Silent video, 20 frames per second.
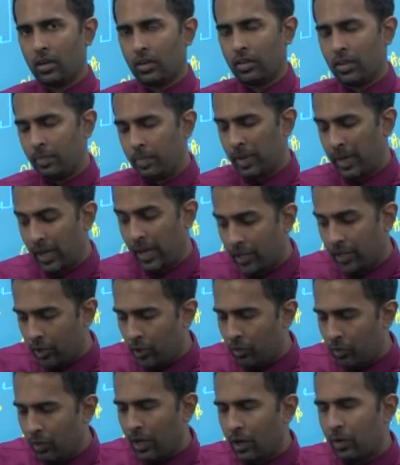Now, in the
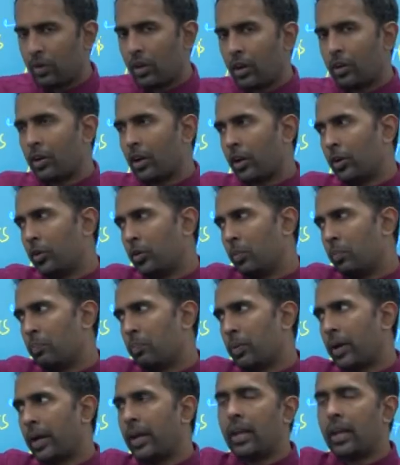predictive value, we are trying to
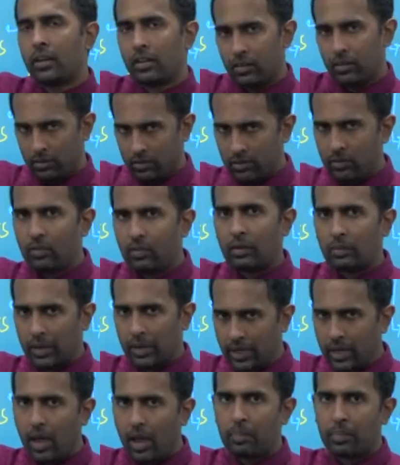predict what
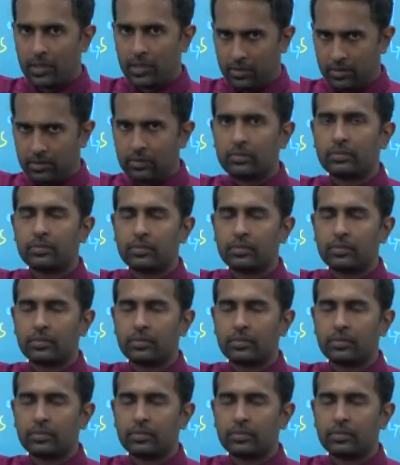might happen.